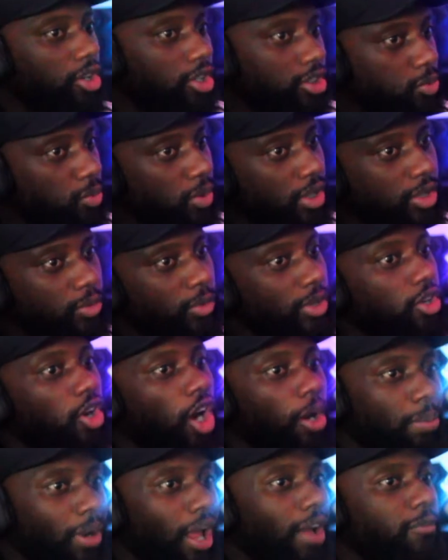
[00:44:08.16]
Because we
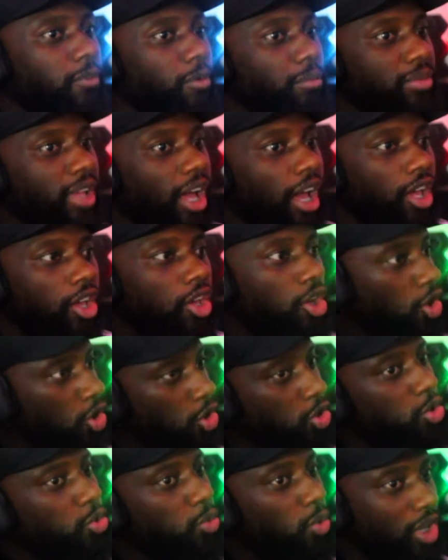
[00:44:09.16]
got a platform that
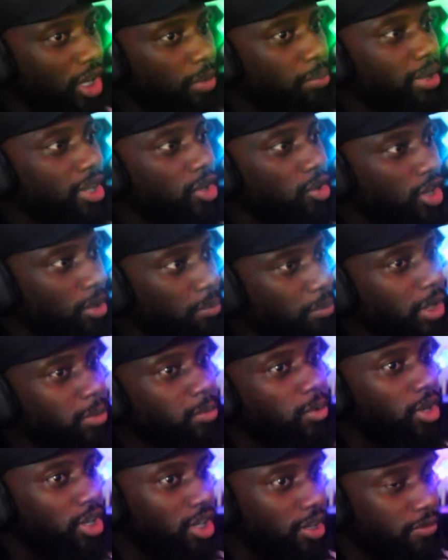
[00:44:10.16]
you want to be on, and
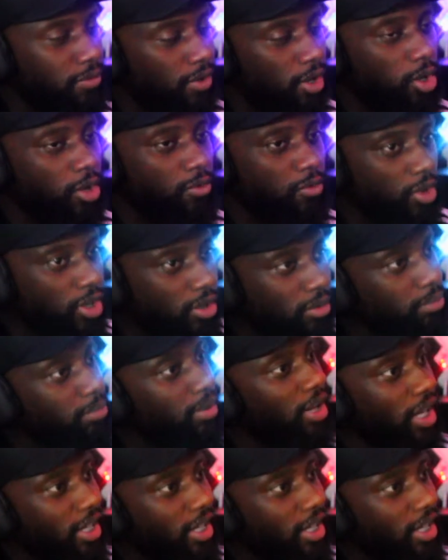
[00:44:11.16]
people are gonna fuck with you and be like,